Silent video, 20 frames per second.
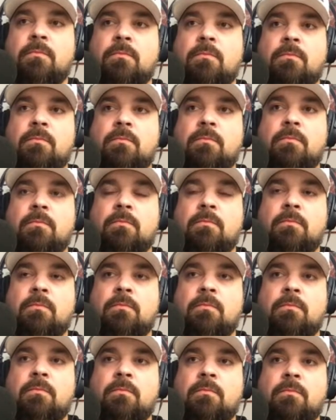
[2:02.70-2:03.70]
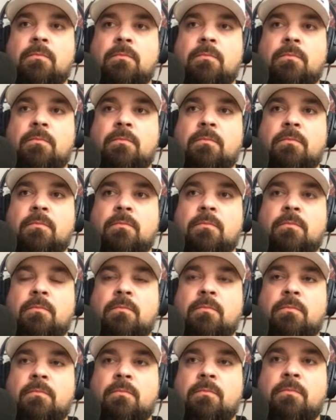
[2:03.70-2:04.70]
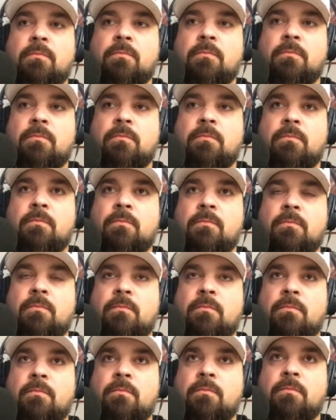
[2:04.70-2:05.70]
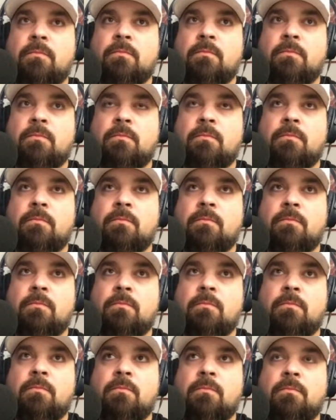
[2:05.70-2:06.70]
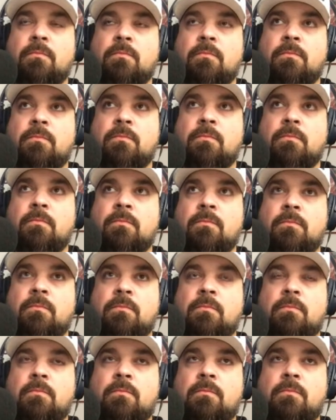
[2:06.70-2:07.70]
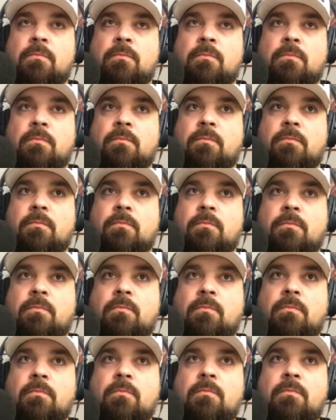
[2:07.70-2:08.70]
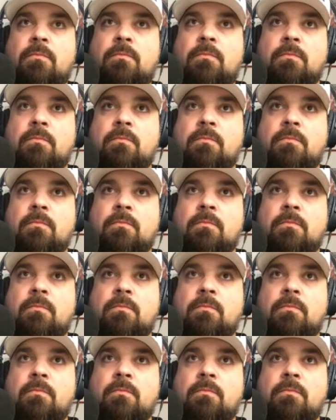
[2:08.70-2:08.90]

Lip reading: The person shown says nothing.